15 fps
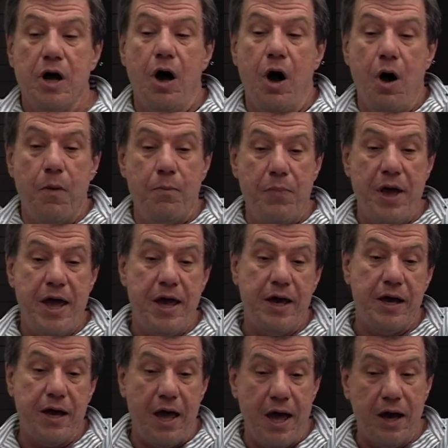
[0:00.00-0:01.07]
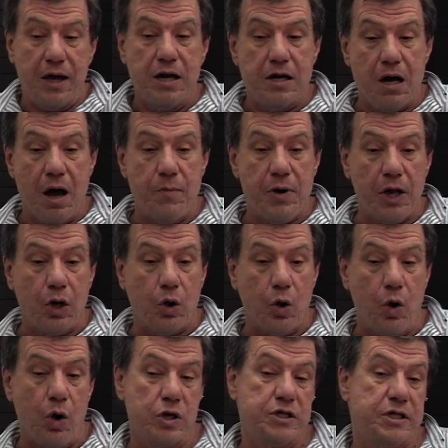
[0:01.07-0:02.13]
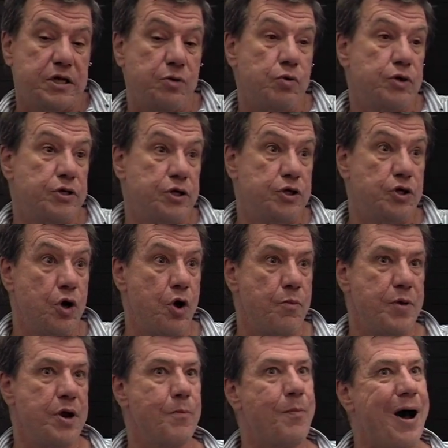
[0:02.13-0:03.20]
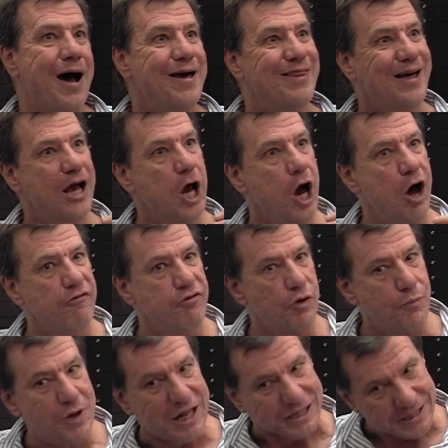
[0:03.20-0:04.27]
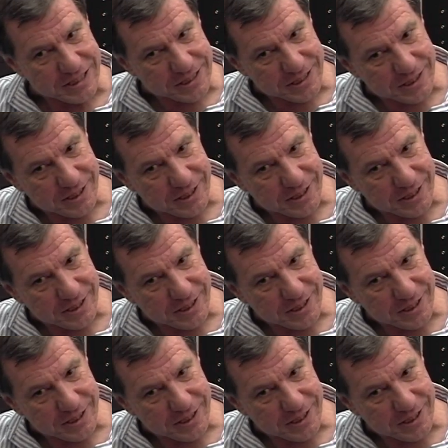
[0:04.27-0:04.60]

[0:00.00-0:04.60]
obeying economic laws that were determined by the governments.